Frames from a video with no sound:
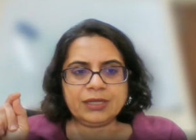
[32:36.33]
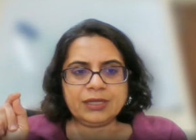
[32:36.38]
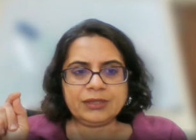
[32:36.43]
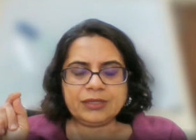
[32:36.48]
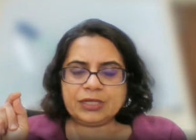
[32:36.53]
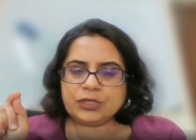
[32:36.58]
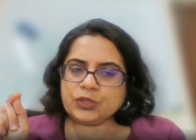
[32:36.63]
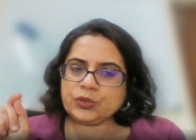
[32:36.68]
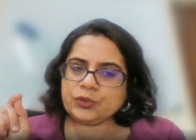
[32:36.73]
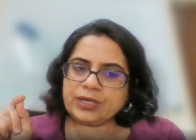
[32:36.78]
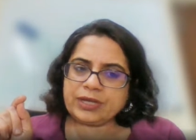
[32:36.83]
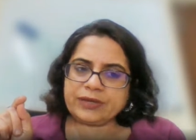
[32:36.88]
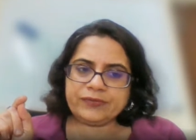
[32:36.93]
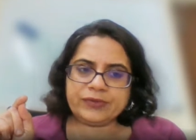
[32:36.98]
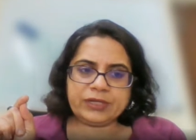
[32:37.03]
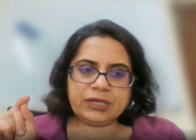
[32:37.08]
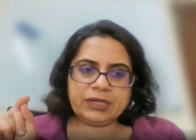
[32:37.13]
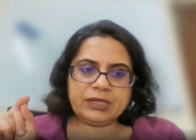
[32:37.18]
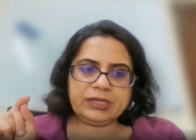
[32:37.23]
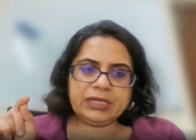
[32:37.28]
they should have
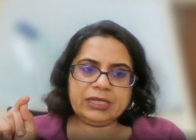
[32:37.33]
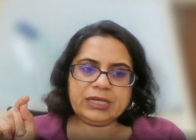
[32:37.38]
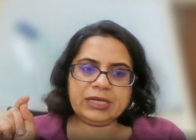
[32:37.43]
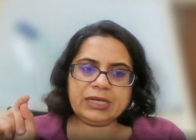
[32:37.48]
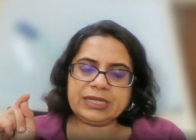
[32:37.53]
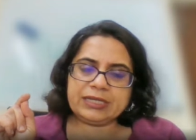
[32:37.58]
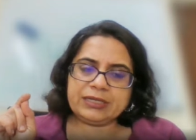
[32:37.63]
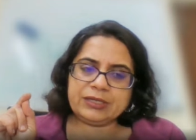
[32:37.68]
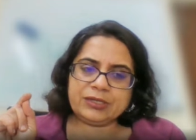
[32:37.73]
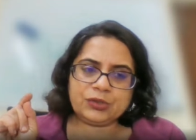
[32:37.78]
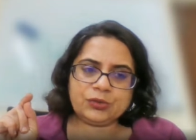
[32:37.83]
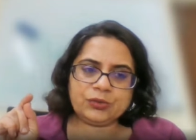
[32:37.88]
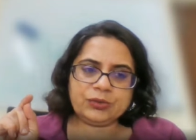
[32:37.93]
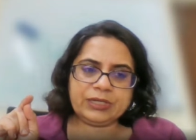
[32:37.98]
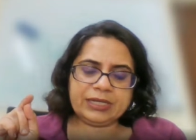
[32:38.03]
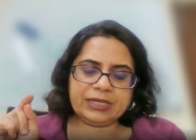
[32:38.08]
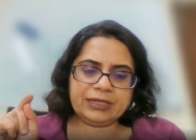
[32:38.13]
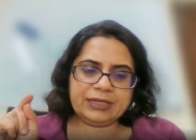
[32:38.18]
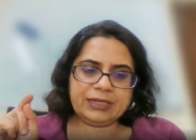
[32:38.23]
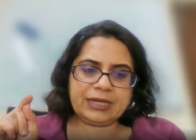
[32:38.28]
an idea and they
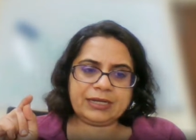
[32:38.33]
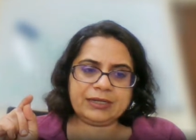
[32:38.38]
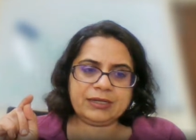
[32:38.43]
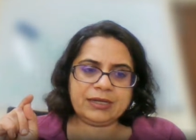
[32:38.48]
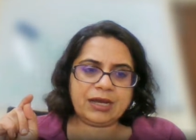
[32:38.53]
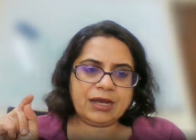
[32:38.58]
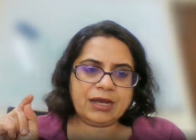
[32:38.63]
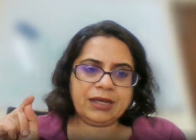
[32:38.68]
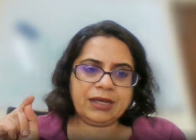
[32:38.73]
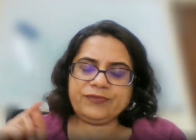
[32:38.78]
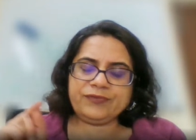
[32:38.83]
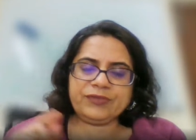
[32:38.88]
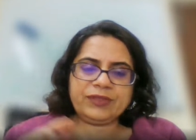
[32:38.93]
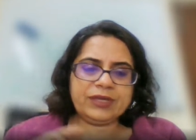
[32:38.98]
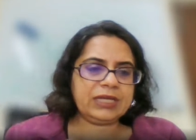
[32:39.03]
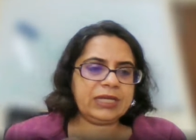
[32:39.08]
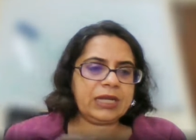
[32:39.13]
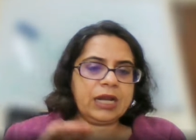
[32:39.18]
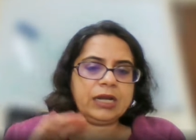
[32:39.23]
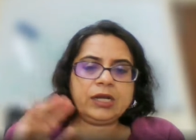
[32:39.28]
should get that if
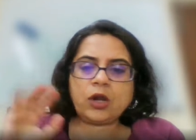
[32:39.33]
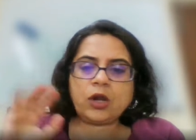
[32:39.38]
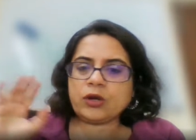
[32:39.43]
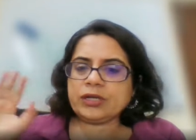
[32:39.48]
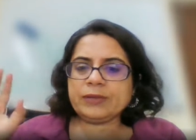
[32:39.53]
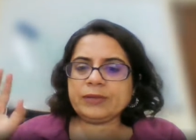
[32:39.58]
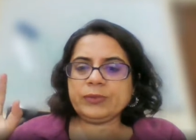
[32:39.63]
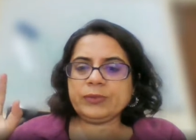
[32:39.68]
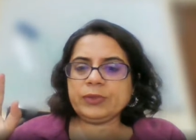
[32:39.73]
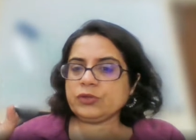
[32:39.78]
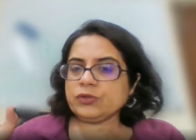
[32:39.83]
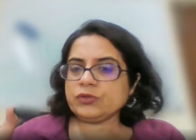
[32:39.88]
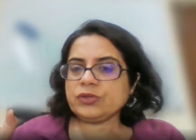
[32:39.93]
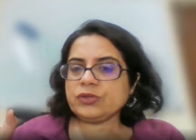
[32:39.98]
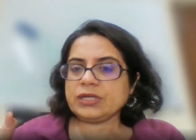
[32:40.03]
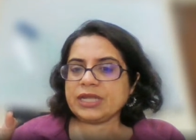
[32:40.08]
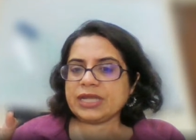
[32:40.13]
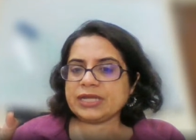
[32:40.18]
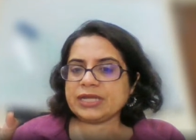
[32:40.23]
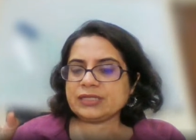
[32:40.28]
they are not able to
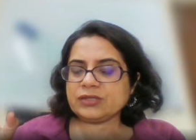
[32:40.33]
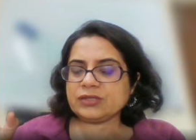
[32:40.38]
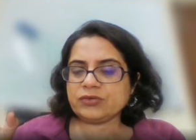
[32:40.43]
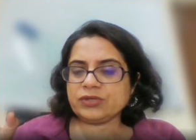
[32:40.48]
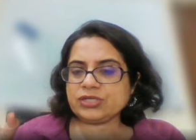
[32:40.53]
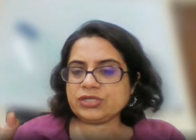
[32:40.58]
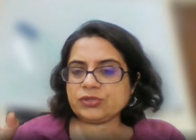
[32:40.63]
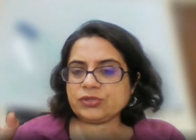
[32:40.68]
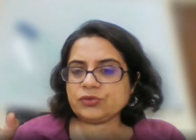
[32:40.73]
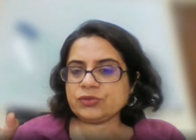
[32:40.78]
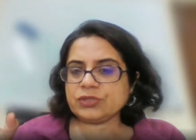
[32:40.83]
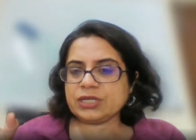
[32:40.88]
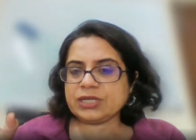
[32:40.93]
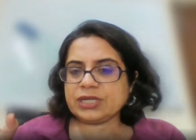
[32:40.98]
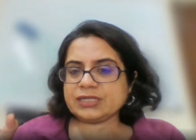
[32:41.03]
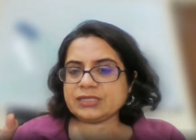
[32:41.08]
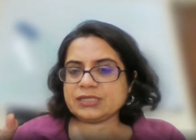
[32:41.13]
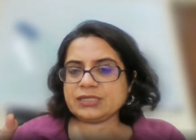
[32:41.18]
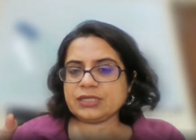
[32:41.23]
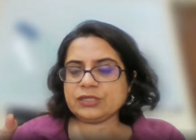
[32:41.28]
the next reach to the
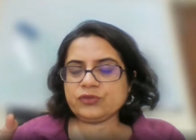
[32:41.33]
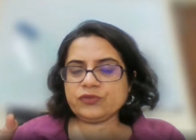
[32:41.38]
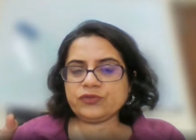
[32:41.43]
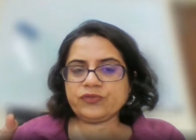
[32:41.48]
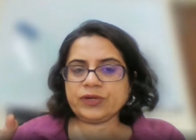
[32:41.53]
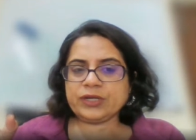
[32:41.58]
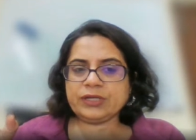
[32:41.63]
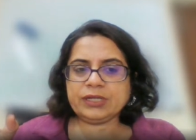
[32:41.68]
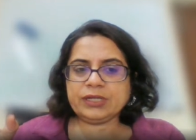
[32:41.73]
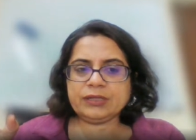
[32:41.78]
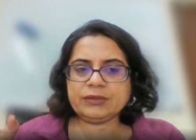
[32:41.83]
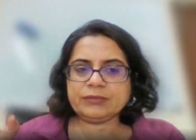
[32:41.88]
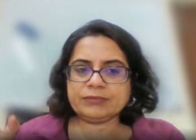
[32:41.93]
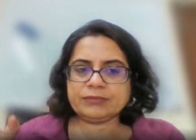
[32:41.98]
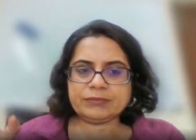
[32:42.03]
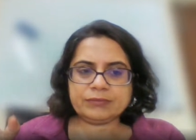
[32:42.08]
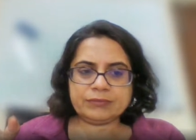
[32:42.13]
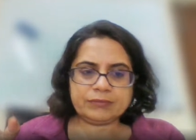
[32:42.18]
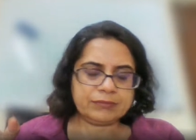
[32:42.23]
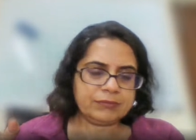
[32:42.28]
next stage of funding
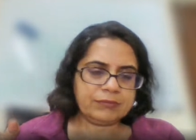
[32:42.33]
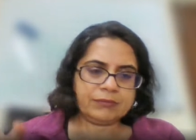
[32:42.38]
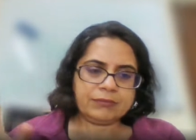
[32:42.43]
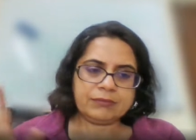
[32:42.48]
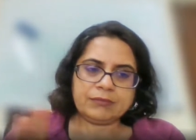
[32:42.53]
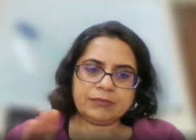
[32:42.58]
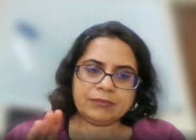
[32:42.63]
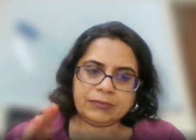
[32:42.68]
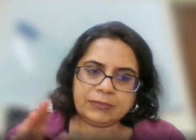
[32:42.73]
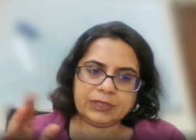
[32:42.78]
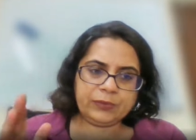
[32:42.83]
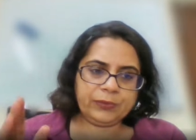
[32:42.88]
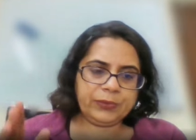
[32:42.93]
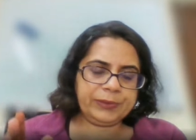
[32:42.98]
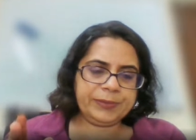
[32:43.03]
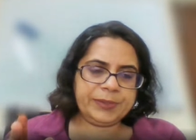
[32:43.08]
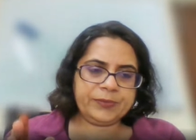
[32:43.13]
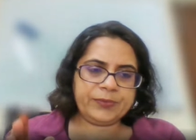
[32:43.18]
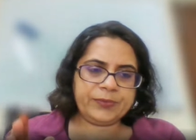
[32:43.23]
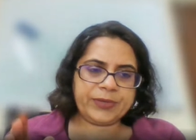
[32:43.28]
they
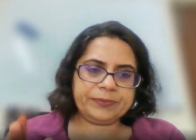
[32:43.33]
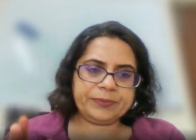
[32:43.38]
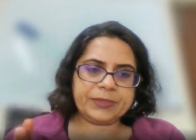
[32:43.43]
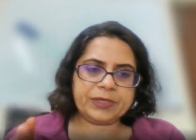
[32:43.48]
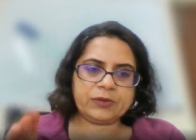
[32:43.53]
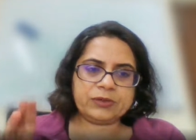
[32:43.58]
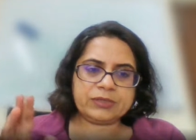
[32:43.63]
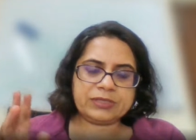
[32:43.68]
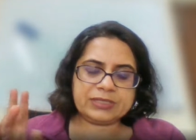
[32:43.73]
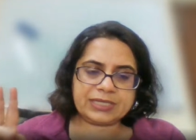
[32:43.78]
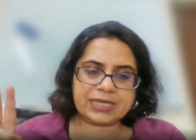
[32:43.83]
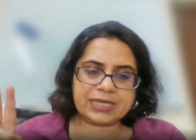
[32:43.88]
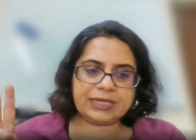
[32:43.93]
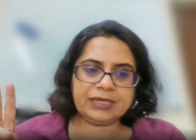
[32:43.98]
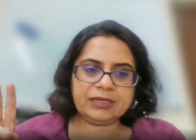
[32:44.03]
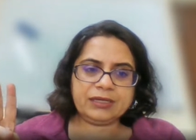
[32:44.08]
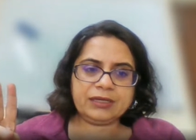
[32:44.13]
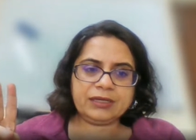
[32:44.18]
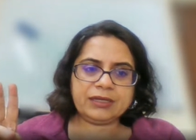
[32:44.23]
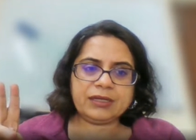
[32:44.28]
will be wiped out
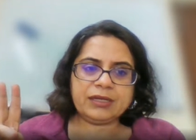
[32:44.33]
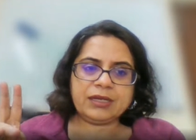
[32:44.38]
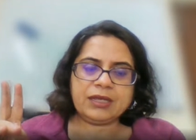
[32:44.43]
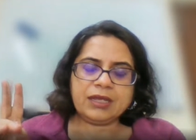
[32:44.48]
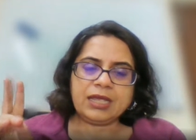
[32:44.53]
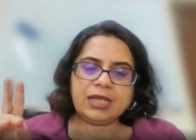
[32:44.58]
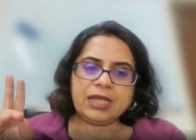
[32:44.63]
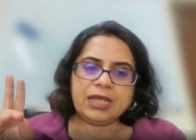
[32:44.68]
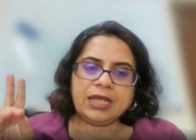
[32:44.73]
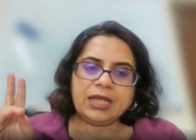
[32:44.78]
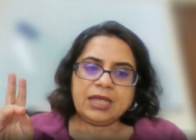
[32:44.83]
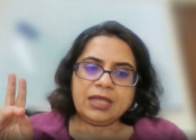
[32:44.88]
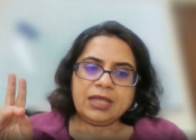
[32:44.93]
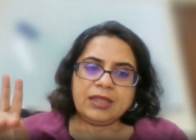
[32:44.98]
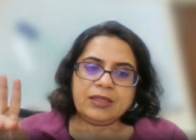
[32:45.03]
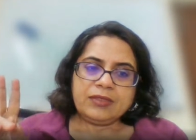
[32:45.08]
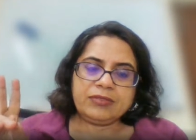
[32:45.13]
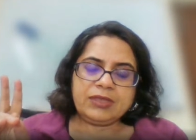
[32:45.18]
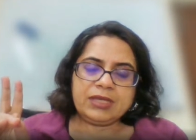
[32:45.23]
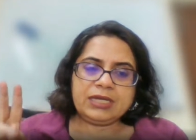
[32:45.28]
second
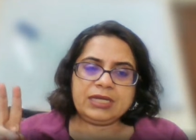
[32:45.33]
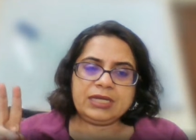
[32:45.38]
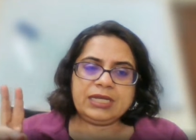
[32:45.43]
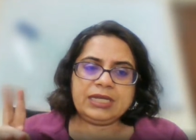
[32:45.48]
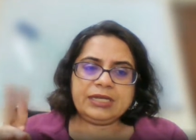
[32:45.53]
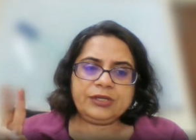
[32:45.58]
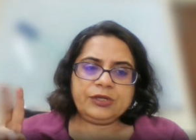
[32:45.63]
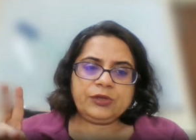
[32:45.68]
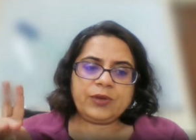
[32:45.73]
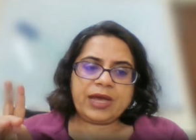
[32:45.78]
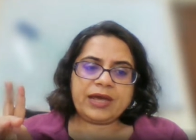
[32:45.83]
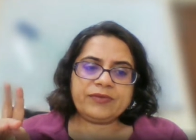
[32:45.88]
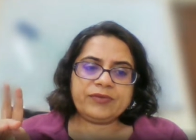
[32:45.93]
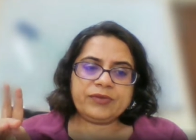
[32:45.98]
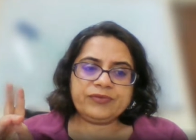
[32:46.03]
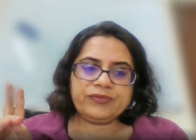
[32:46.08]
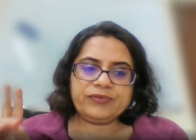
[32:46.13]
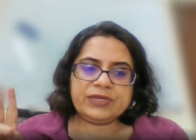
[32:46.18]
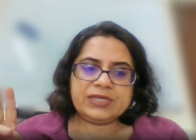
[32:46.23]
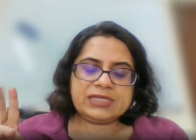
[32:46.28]
they need to have
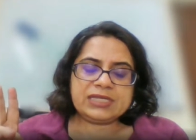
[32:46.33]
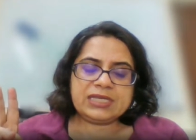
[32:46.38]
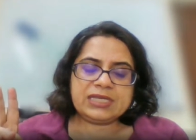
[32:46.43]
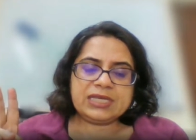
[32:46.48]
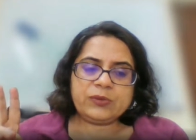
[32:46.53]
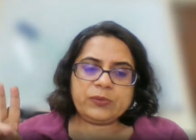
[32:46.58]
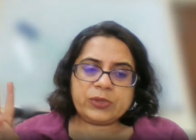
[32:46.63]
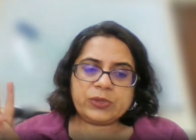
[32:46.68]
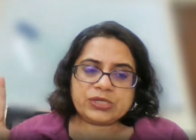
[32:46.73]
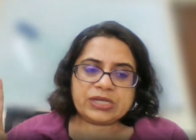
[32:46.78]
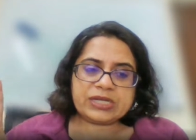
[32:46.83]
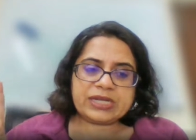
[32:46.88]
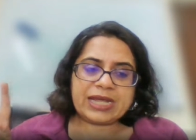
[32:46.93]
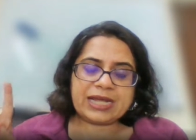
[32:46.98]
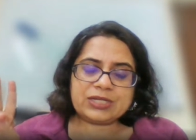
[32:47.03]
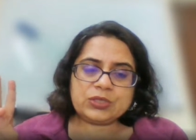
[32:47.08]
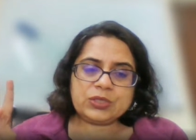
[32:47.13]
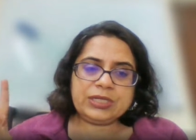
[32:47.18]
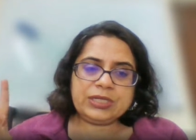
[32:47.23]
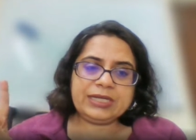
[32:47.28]
a vc which can
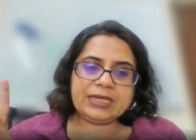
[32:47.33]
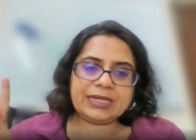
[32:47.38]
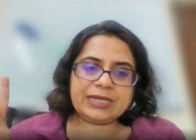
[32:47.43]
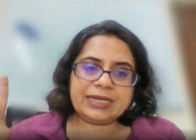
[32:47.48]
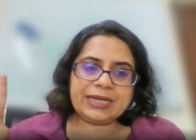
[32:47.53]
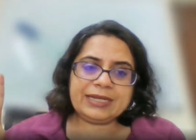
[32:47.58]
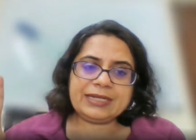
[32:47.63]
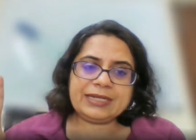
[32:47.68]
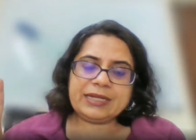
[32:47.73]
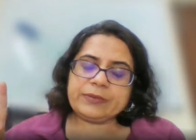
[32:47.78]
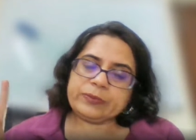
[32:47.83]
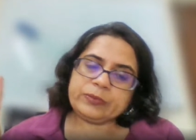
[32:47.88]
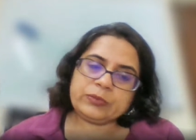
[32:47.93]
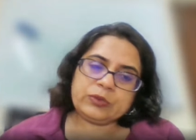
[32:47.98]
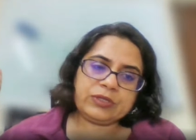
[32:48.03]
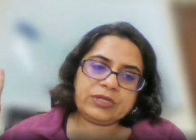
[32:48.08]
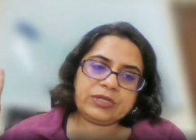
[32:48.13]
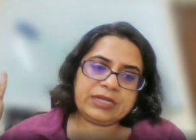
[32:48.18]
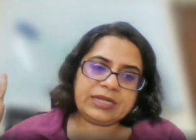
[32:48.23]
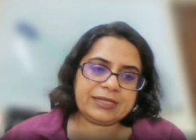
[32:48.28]
actually connect them
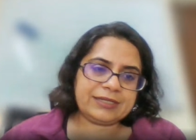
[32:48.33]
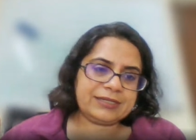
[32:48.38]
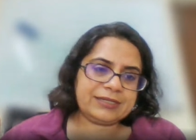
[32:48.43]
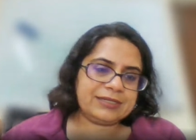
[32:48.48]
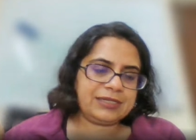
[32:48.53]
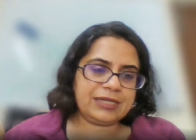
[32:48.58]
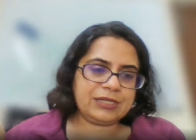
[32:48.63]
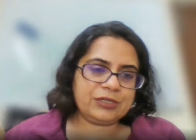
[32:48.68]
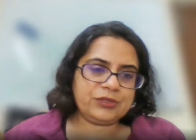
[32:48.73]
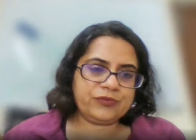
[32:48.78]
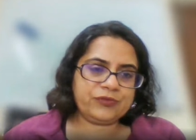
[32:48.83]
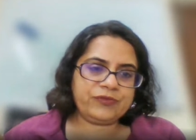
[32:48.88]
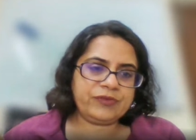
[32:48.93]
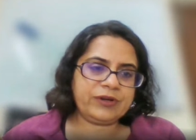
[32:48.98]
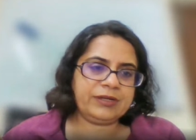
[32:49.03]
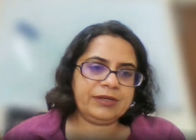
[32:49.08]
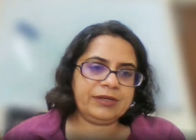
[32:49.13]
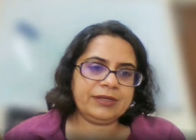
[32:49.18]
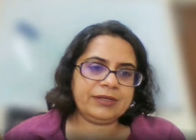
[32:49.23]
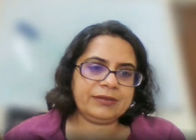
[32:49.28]
to the next stage of
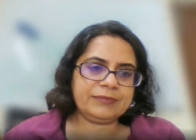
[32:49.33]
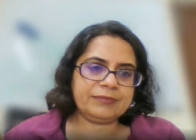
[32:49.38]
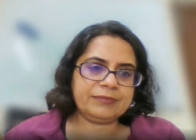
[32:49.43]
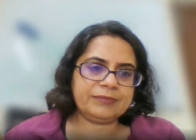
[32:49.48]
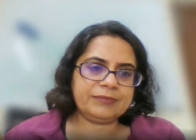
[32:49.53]
funding